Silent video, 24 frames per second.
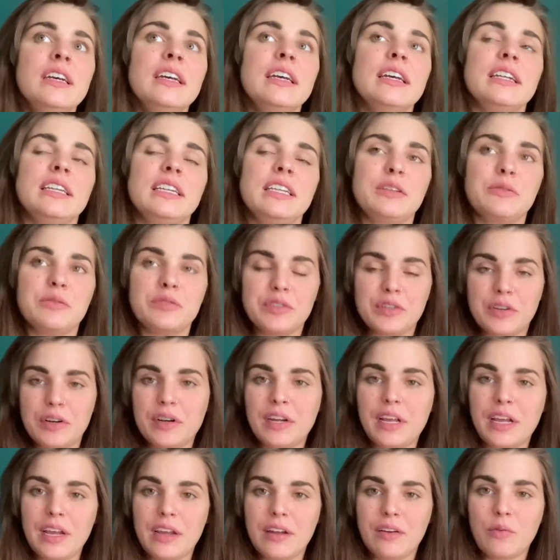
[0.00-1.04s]
and he was
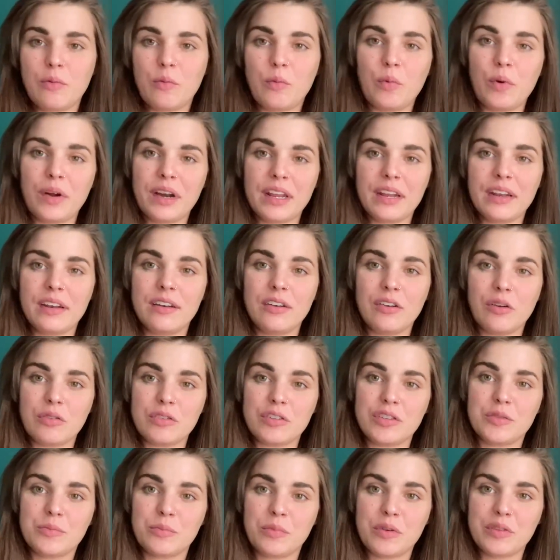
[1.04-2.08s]
turning wooden
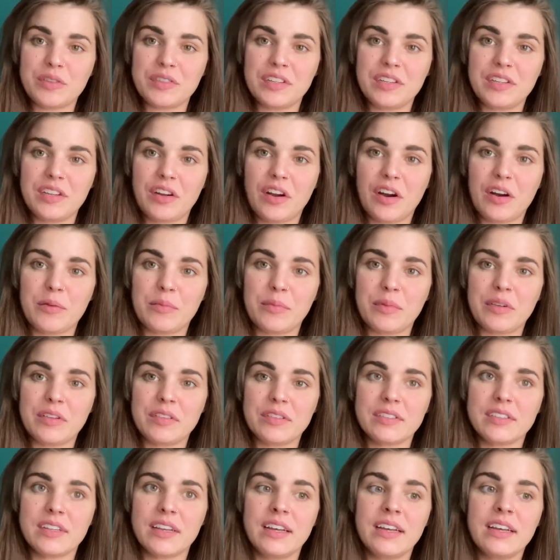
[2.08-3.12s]
ocean bowls and yarn
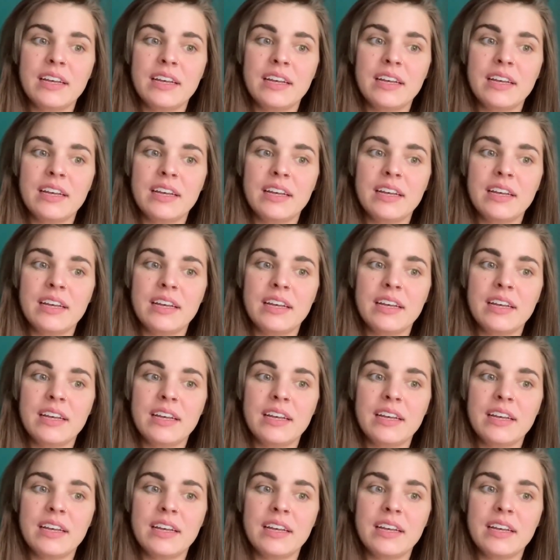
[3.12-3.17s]
bowls.